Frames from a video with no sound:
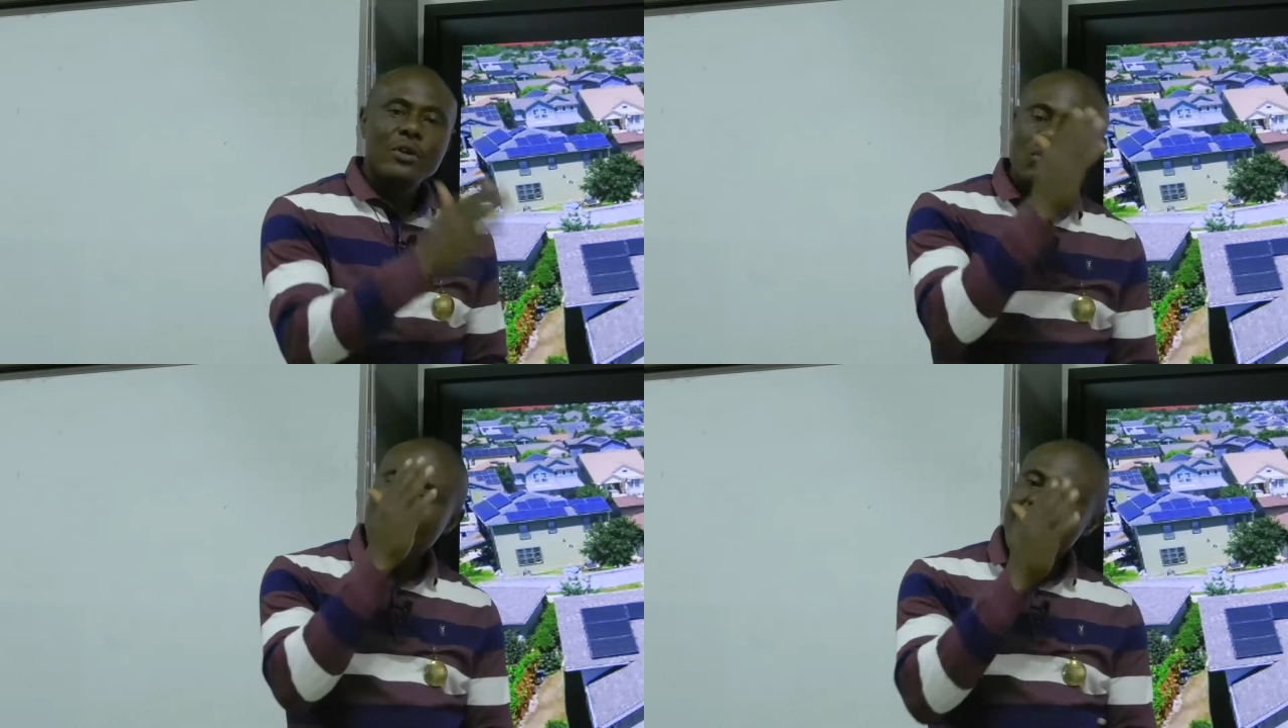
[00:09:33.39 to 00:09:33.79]

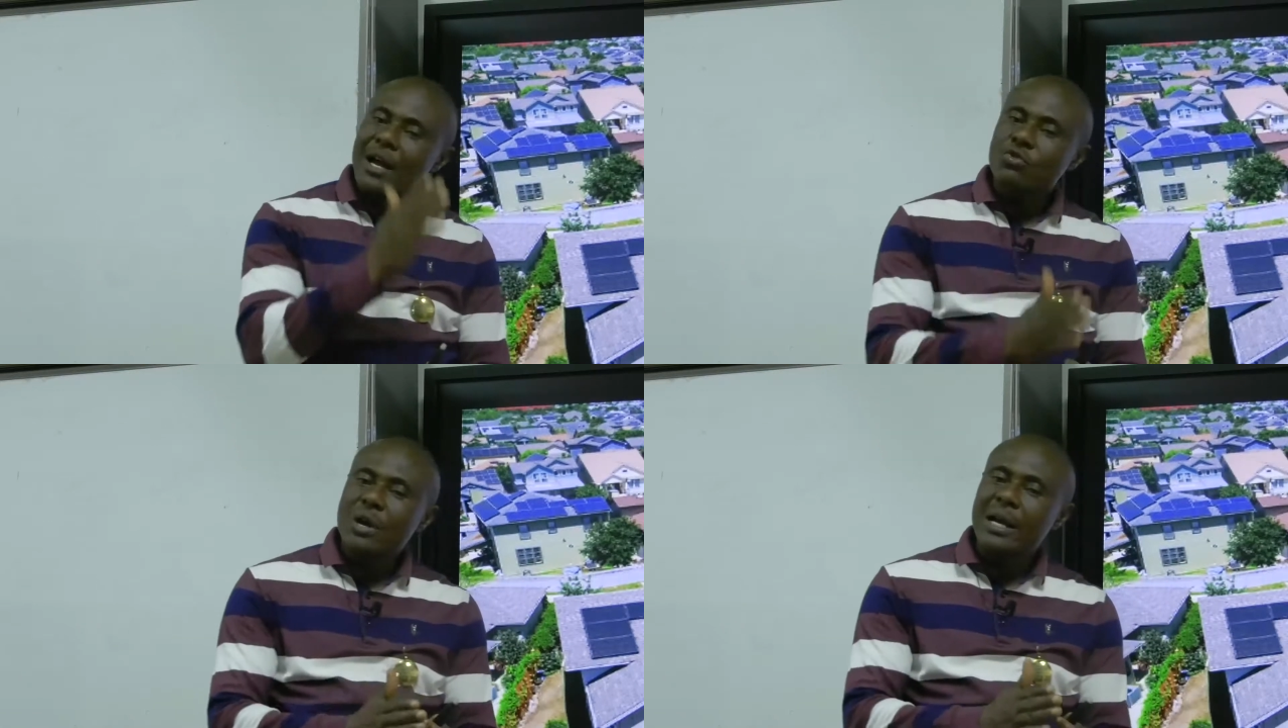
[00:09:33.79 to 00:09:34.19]
when
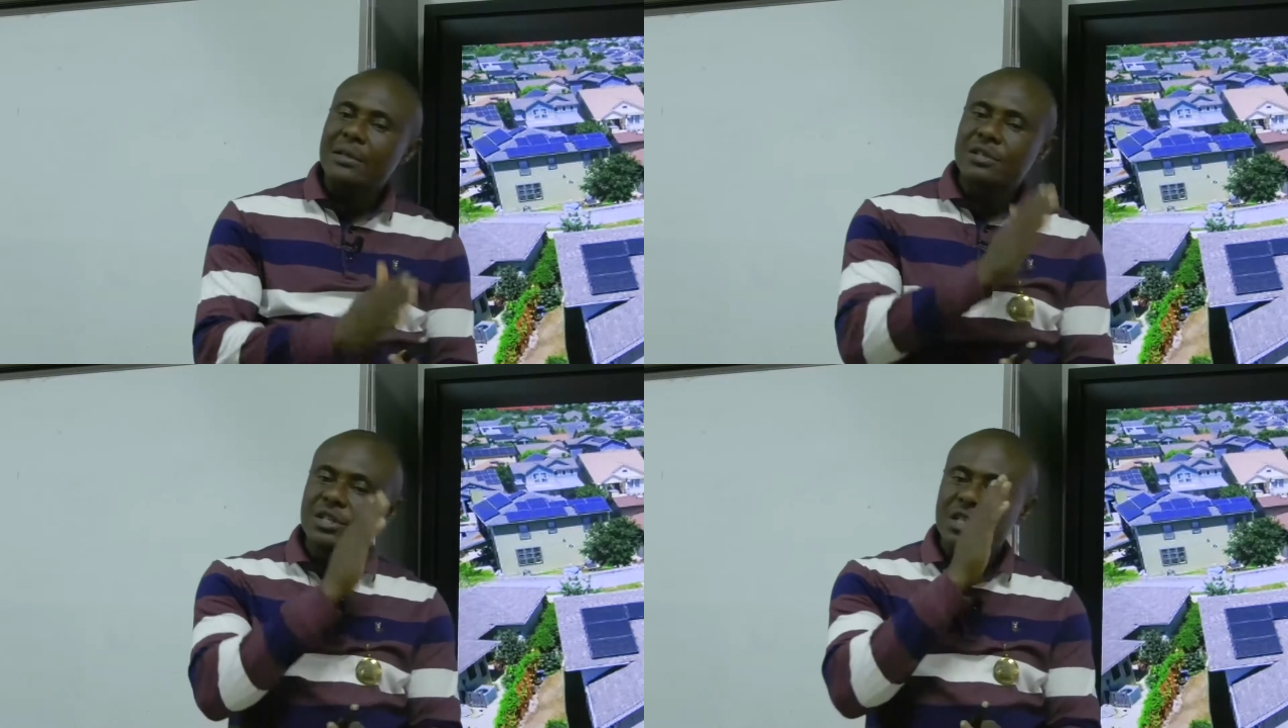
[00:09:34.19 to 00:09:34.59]

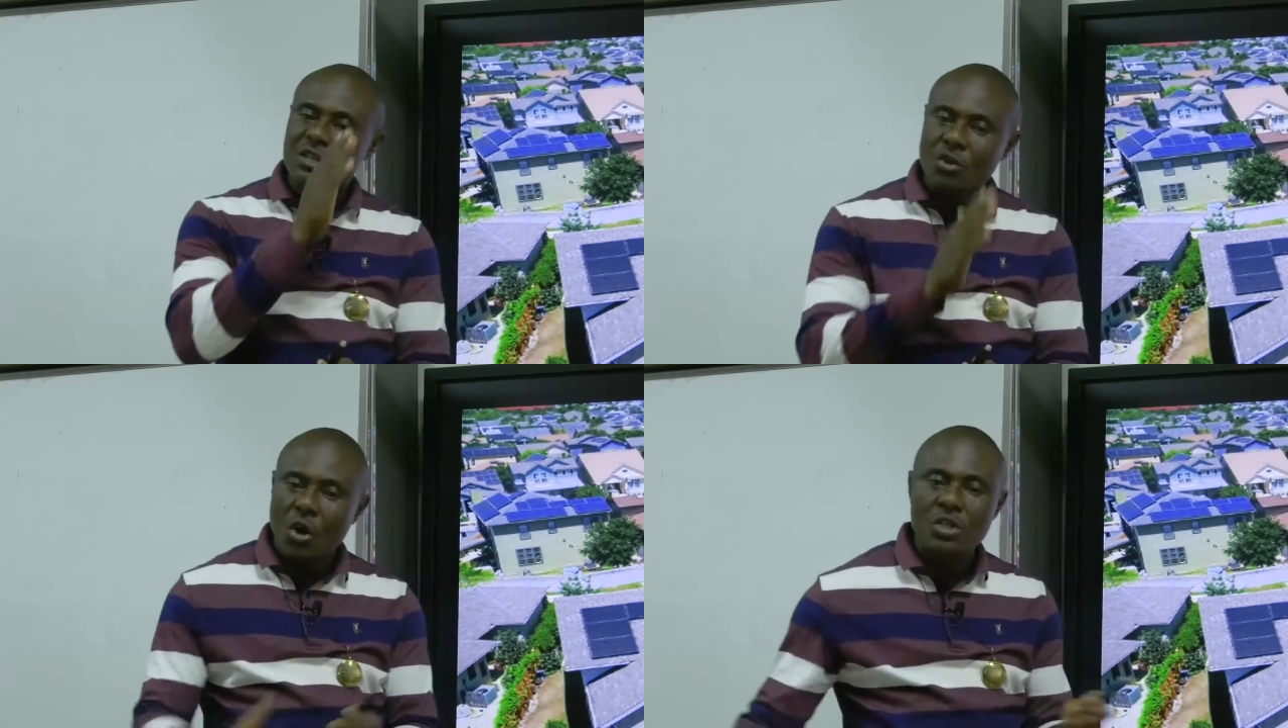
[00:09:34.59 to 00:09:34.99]

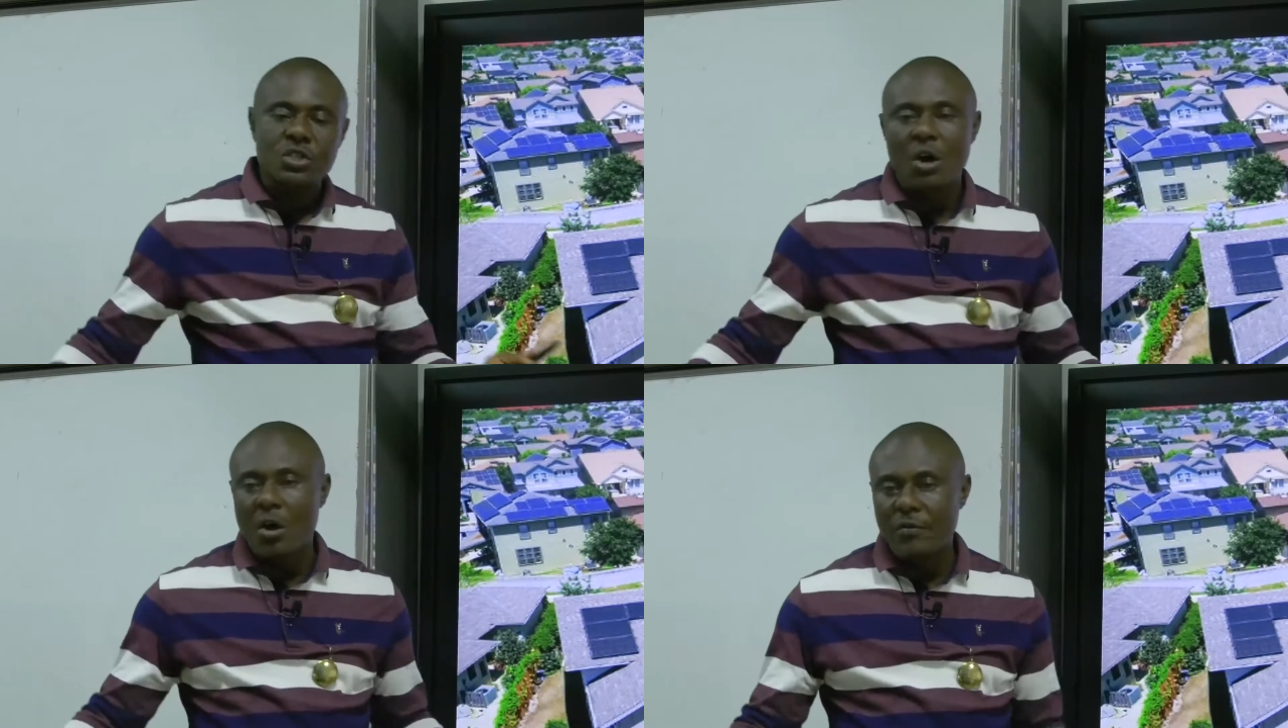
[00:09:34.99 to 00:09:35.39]
hydroelectricity cuts
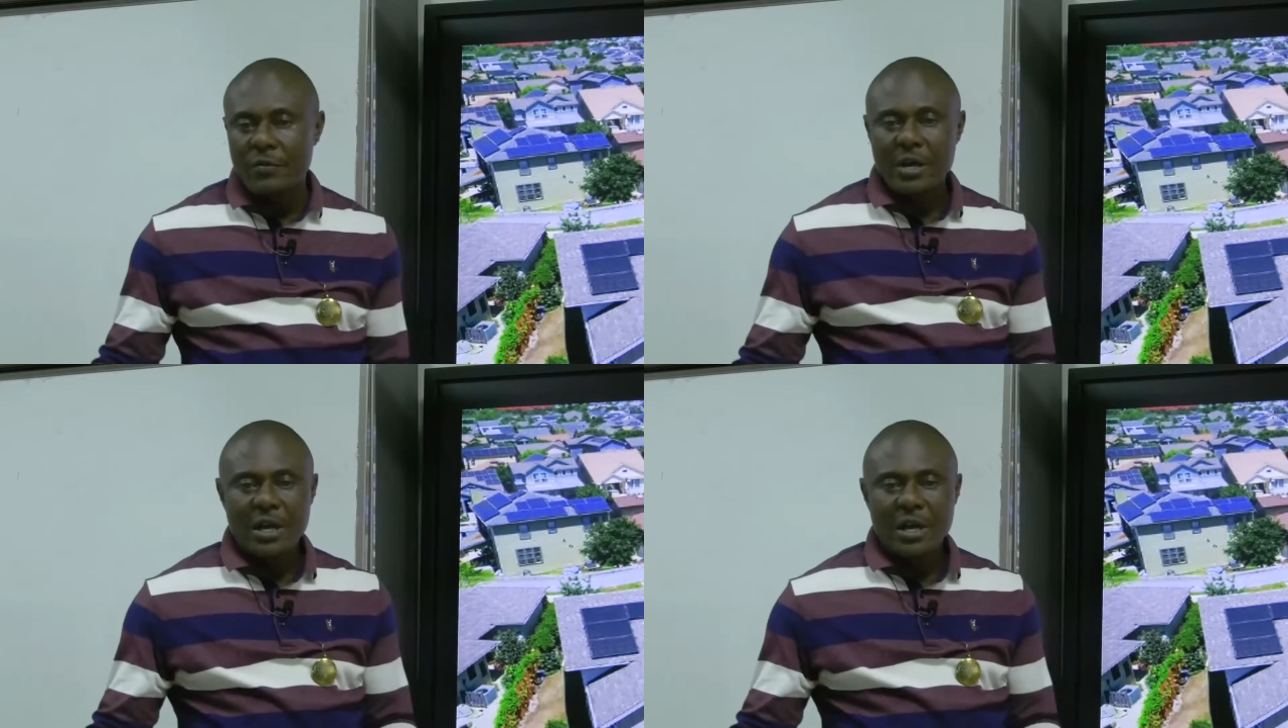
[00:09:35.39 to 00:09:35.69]
off,